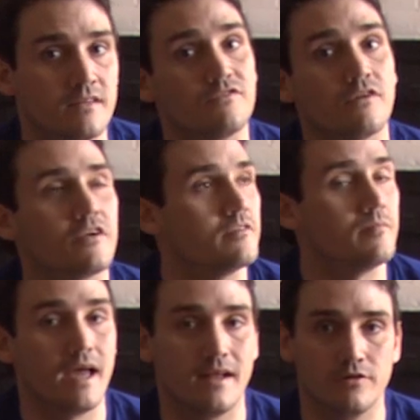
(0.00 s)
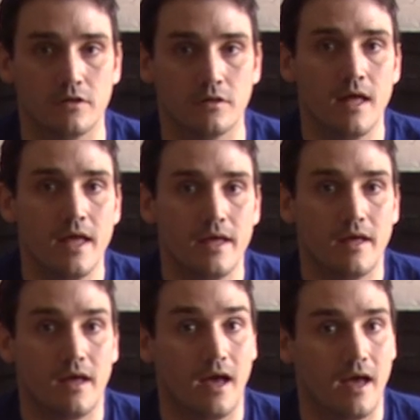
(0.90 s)
the instruction manual.
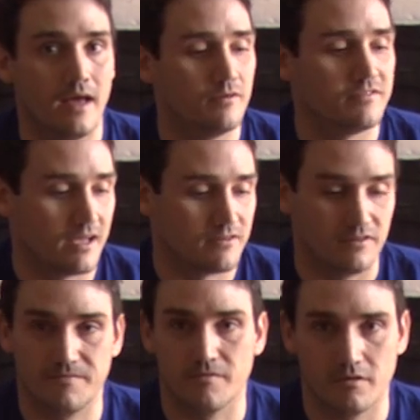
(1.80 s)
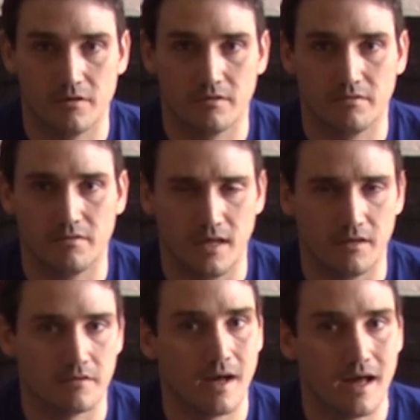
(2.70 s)
It was actually for the
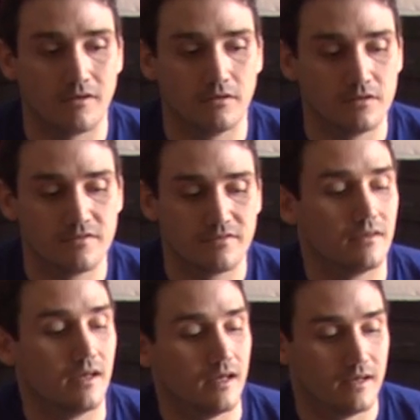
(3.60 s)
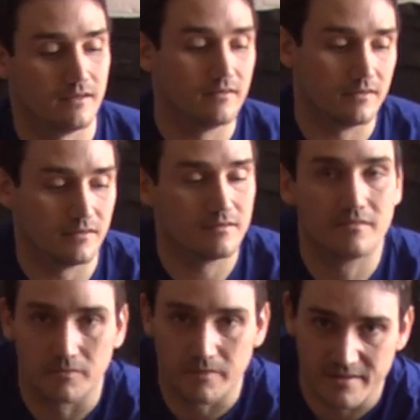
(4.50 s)
other models.
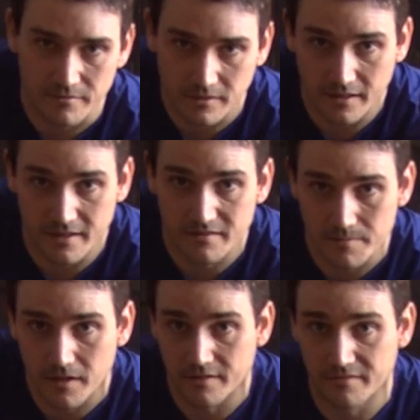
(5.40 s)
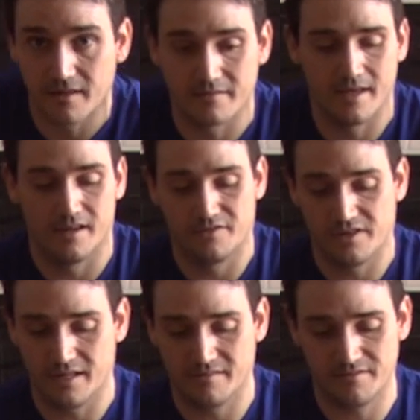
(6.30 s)
It's a recent release. He probably just hasn't had a
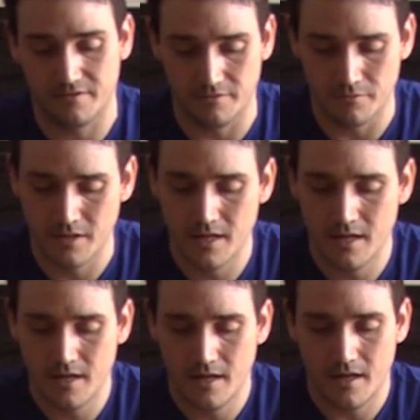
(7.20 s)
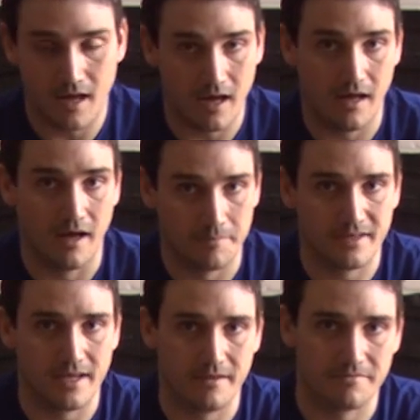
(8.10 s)
chance to
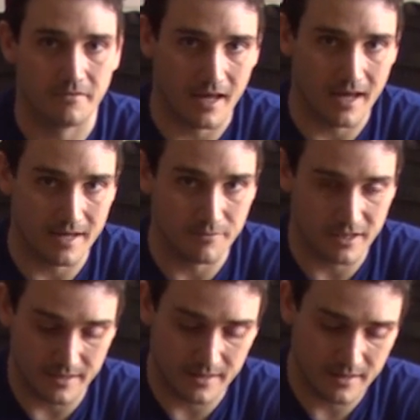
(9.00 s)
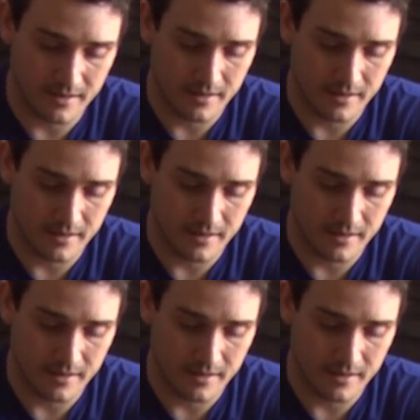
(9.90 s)
update it for the hybrid.